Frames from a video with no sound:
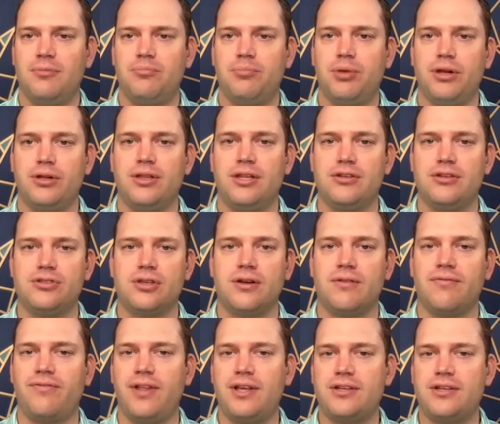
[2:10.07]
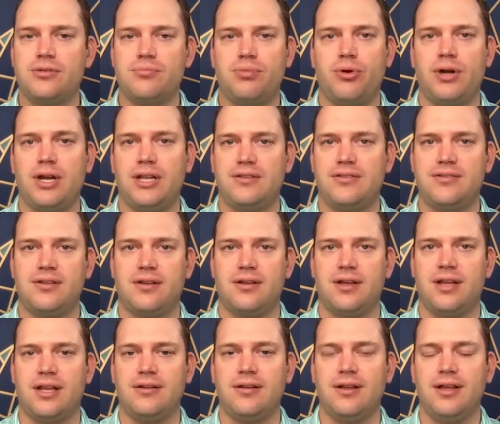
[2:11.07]
But there's an inflection point
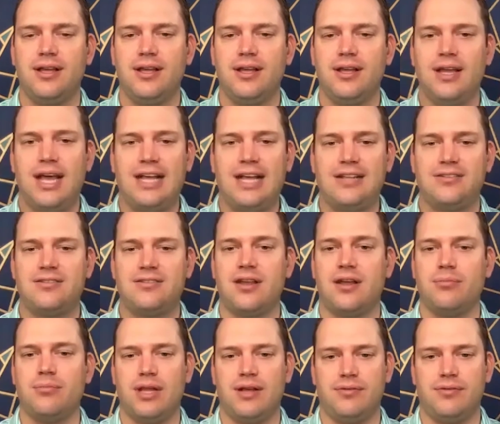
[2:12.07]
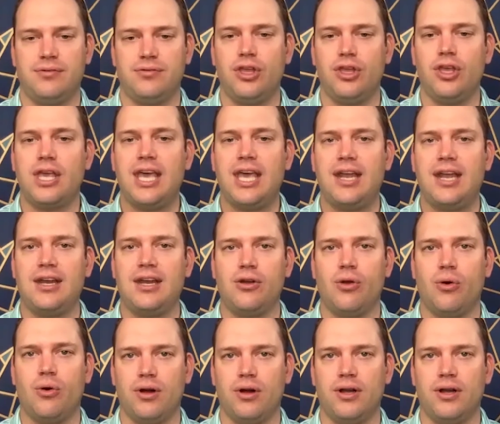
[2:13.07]
at some level. You can't
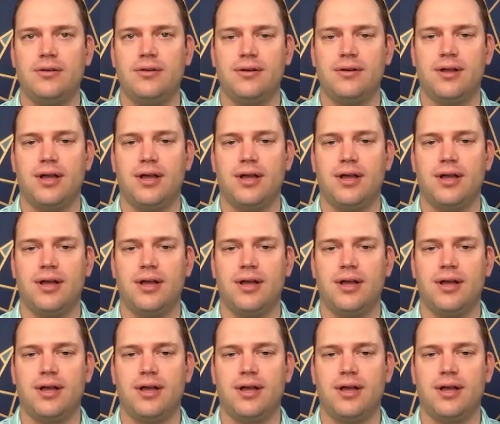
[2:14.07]
ignore it.